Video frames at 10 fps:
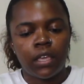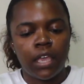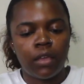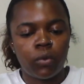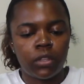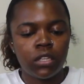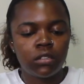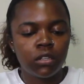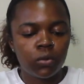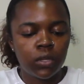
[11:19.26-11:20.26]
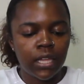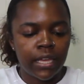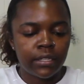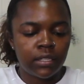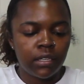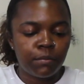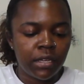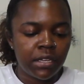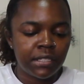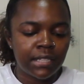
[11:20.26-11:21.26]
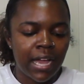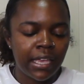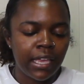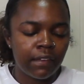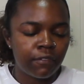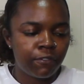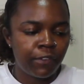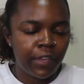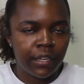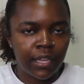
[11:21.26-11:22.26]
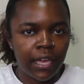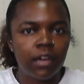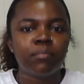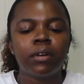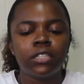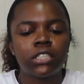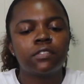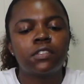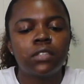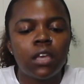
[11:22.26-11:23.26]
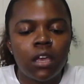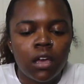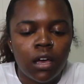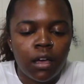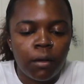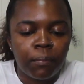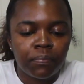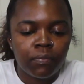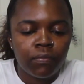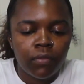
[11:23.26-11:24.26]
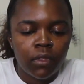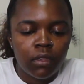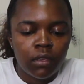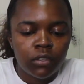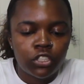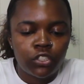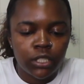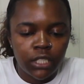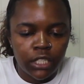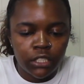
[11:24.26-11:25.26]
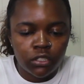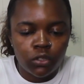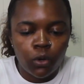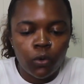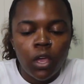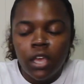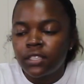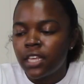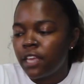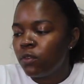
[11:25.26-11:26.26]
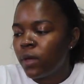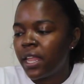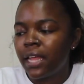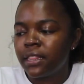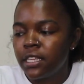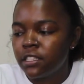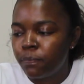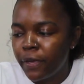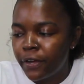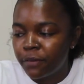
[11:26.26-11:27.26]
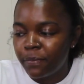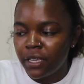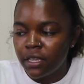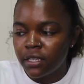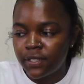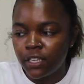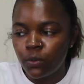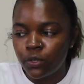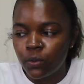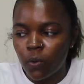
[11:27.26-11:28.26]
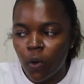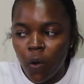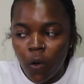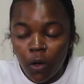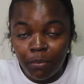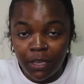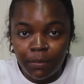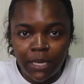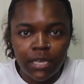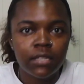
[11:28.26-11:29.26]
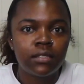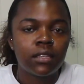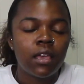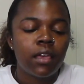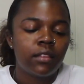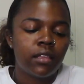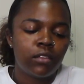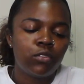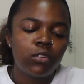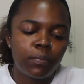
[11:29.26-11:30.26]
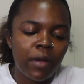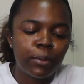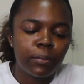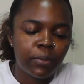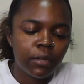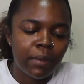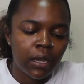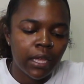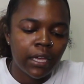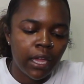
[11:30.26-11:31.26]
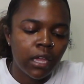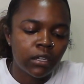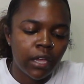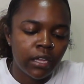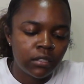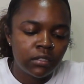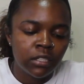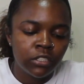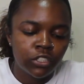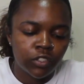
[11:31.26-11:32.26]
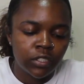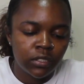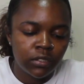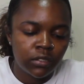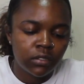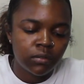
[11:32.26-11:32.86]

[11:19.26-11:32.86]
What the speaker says: And with these little glass seed beads, I can't fit a bunch of string in there. So say if you had these bigger beads and you were doing all big beads, then you could probably put about 8 to 10 strings